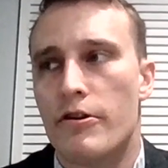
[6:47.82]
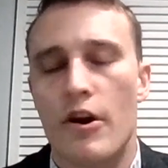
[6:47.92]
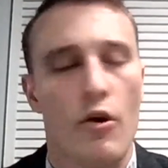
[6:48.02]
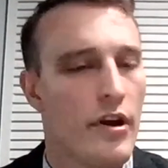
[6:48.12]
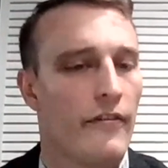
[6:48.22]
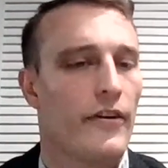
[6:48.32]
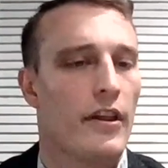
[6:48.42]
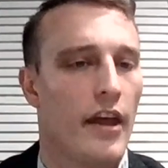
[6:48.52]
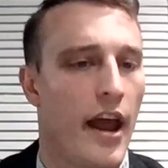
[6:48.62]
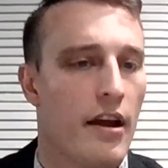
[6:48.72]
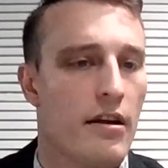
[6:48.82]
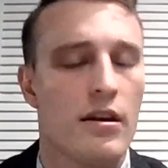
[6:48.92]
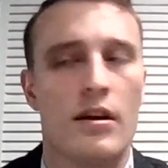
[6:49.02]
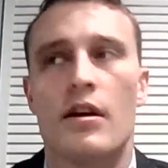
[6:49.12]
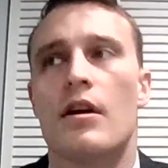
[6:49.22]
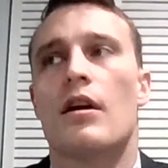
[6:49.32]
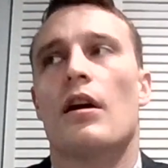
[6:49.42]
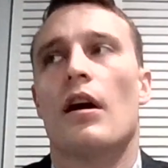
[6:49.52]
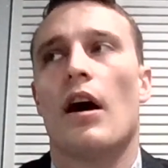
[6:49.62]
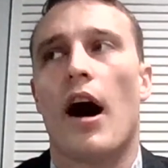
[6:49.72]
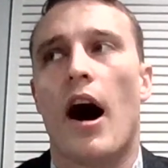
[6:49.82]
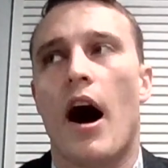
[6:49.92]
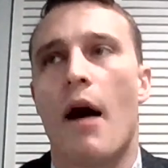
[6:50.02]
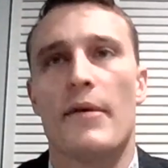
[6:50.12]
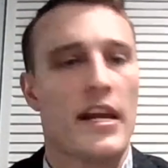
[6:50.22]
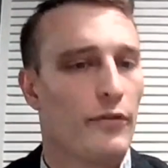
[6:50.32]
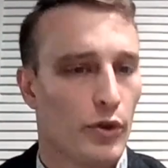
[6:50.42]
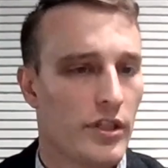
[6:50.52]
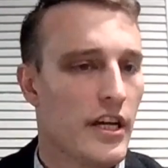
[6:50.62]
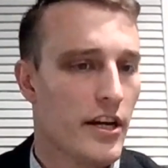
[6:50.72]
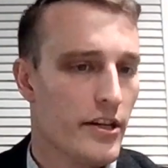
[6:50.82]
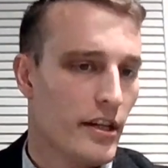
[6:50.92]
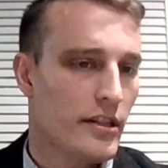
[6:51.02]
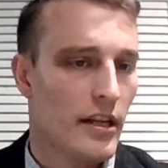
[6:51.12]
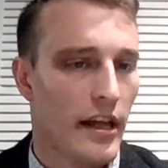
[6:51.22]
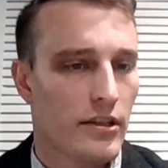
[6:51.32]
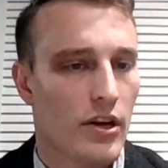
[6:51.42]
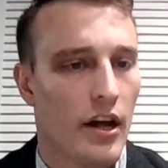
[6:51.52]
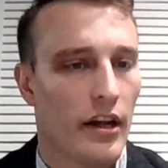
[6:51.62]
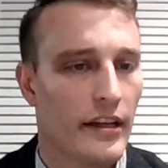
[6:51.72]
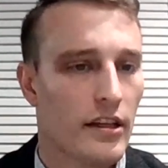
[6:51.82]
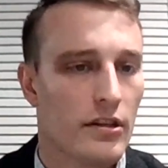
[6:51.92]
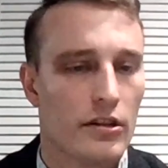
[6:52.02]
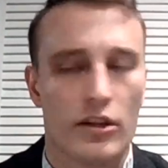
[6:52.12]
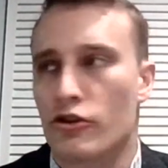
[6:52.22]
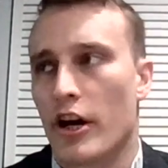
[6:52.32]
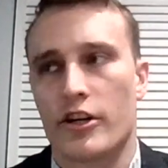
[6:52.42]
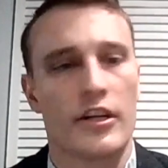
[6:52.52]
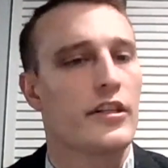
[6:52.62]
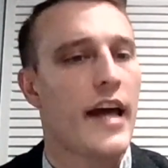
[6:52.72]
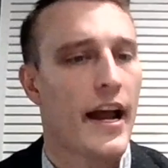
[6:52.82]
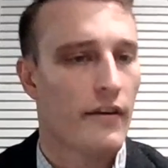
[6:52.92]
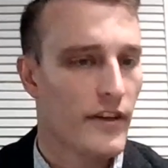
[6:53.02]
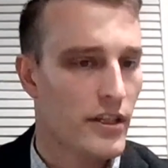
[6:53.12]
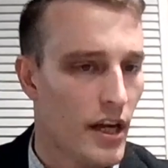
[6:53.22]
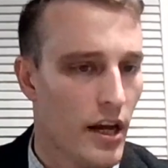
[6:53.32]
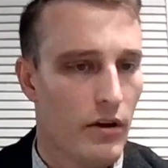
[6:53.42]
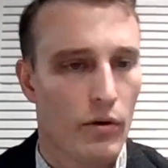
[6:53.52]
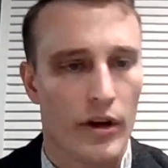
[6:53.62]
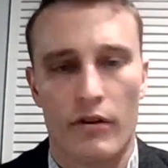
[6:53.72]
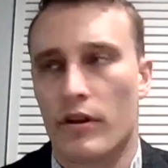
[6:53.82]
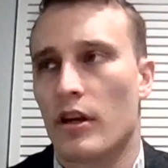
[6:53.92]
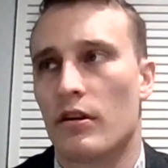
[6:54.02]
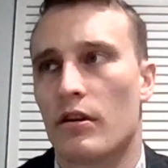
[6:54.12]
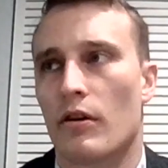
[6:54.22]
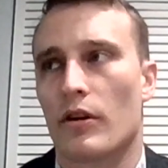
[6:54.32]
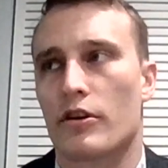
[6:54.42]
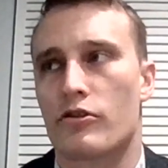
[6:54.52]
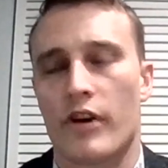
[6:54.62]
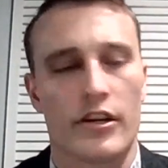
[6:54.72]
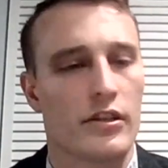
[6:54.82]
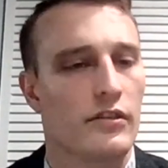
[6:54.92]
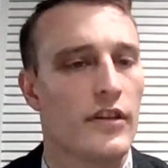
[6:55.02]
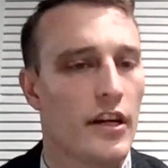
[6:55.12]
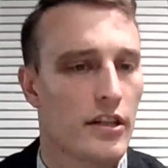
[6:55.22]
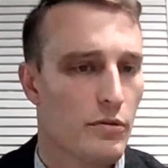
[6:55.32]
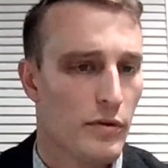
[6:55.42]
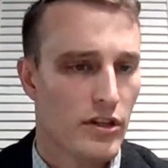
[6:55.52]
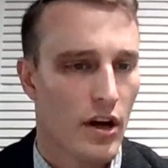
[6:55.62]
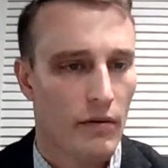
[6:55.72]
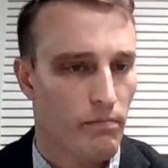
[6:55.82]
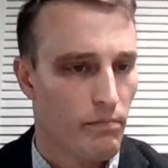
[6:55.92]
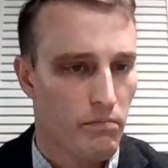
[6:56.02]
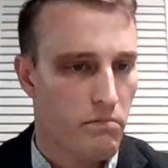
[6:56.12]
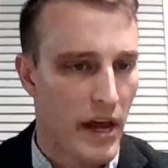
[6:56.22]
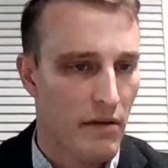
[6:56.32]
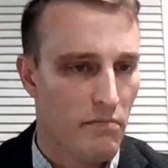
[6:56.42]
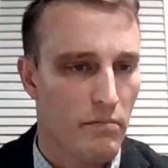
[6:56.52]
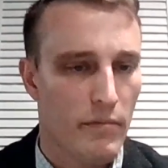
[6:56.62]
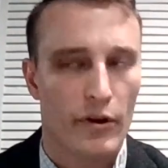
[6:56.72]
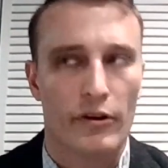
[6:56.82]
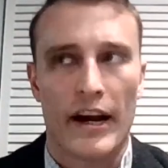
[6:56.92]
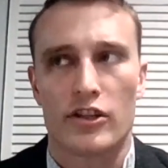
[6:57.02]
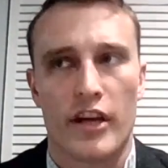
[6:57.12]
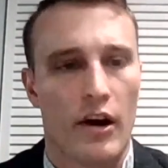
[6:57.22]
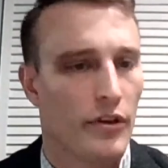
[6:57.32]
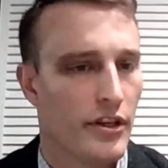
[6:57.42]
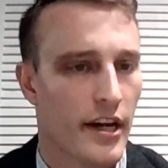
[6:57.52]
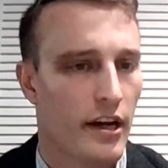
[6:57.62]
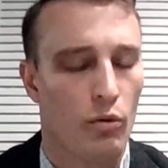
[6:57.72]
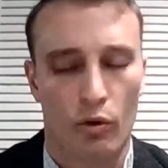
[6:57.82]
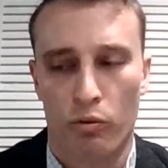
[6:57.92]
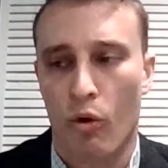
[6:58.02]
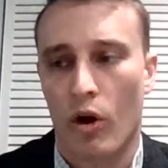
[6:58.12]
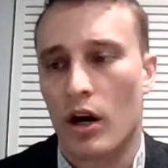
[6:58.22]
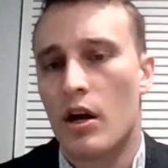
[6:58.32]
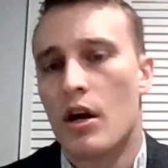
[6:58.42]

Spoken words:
no different than a medieval siege that saw like the destruction and sack of the city, or or destructions of cities that we saw in grand scale in the Second World War.